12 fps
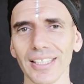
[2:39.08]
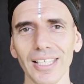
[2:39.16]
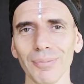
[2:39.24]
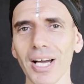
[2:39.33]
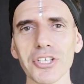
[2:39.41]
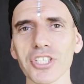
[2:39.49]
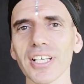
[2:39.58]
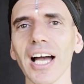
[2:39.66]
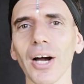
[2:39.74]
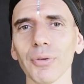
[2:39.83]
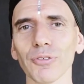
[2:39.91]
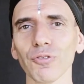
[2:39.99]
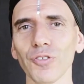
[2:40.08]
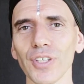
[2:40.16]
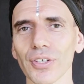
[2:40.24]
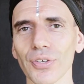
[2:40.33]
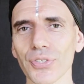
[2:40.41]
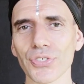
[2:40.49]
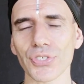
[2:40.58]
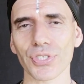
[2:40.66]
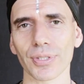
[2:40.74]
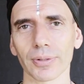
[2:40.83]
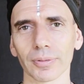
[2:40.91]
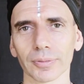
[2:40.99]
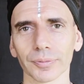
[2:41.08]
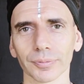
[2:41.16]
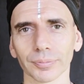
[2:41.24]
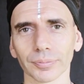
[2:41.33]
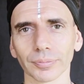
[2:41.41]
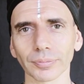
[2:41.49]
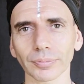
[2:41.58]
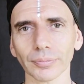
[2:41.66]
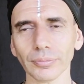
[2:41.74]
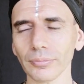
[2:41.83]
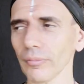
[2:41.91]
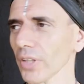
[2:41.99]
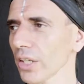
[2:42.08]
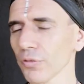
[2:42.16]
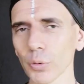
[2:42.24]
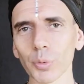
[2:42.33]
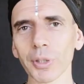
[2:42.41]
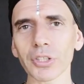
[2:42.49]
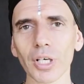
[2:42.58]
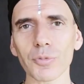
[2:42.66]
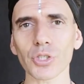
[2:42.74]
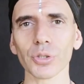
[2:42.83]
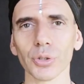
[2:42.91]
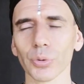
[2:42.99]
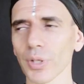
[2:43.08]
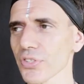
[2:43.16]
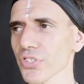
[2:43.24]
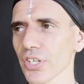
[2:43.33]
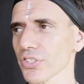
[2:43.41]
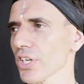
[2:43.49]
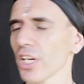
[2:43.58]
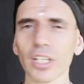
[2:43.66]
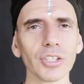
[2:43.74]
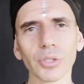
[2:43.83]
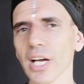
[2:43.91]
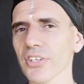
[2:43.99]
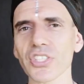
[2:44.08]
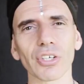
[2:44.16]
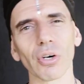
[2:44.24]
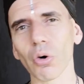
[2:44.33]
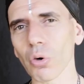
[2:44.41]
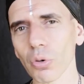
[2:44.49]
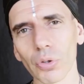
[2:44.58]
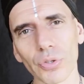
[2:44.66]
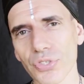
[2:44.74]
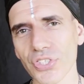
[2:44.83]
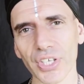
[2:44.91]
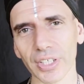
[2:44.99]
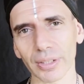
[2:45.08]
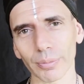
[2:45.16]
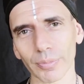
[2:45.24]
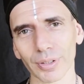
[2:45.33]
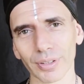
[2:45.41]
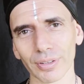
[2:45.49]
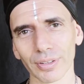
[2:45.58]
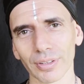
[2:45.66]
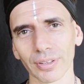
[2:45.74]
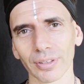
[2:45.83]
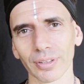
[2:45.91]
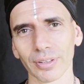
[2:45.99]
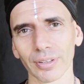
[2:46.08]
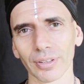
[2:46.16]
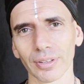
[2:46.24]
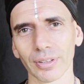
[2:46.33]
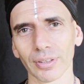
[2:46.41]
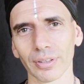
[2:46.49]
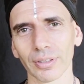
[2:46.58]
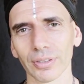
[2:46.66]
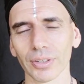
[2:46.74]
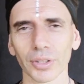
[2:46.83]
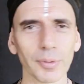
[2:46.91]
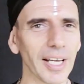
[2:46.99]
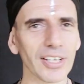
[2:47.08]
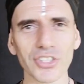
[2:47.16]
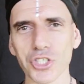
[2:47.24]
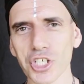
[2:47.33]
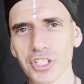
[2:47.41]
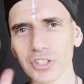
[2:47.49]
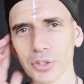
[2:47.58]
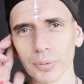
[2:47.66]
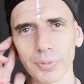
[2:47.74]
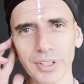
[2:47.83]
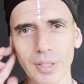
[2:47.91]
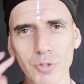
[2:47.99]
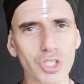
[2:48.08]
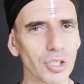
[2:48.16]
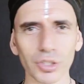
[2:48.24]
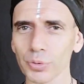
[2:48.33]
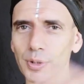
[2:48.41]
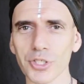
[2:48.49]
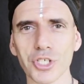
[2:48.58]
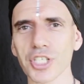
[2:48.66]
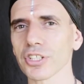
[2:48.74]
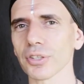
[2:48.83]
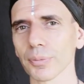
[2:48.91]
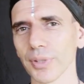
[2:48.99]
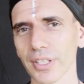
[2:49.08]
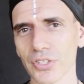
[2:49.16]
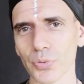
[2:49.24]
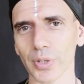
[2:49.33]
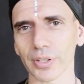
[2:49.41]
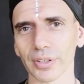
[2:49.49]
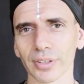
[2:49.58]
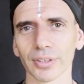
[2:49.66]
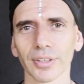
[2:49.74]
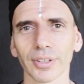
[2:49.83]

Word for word: Imagine how it feels if a woman comes to you and says, You guys are all the same. You know, my ex cheated on me. I'm sure you will cheat on me as well.